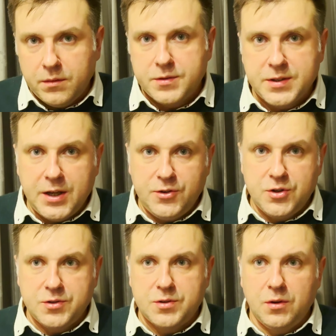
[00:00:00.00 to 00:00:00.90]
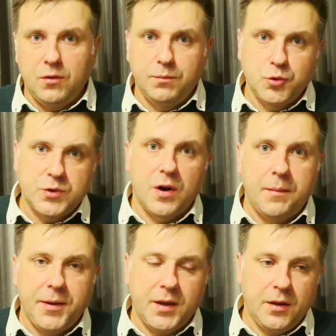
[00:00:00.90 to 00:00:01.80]
stages of
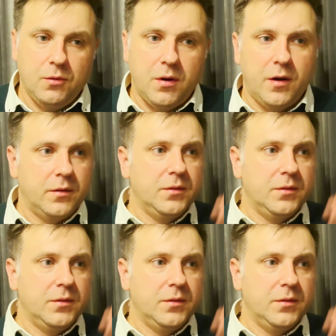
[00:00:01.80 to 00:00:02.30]
bootstrapping Angular,